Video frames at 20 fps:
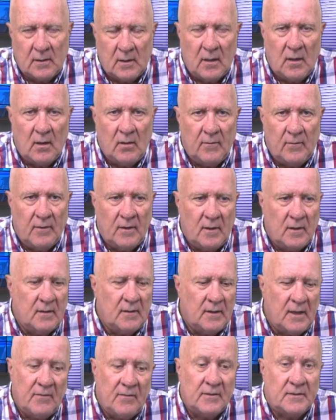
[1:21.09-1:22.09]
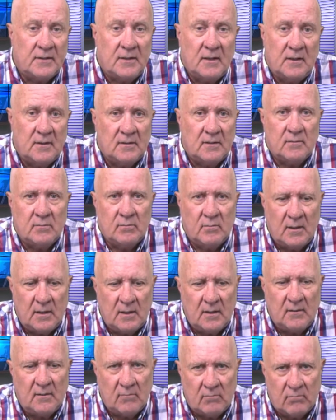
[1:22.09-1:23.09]
ever since
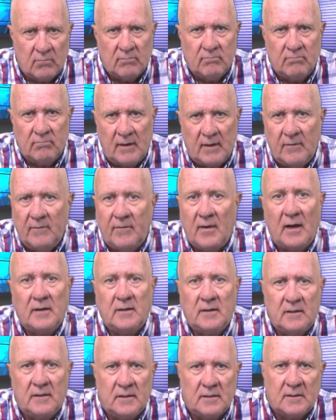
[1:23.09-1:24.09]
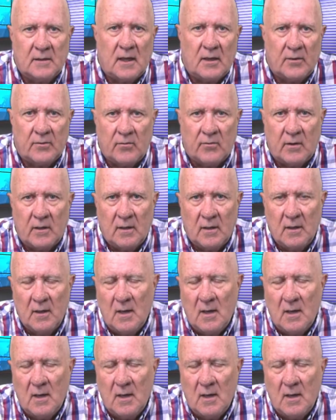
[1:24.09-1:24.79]
we invaded this country.